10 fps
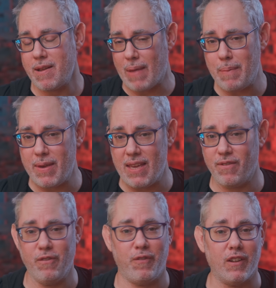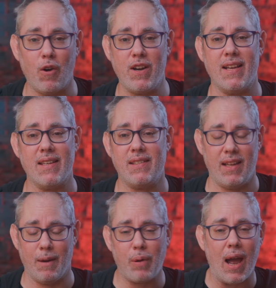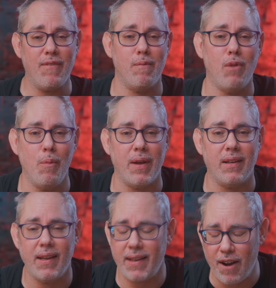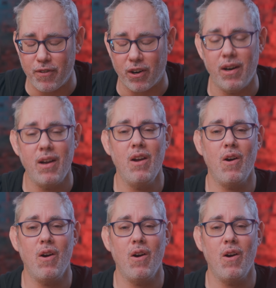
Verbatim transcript: maybe even felonious in a private moment, ever,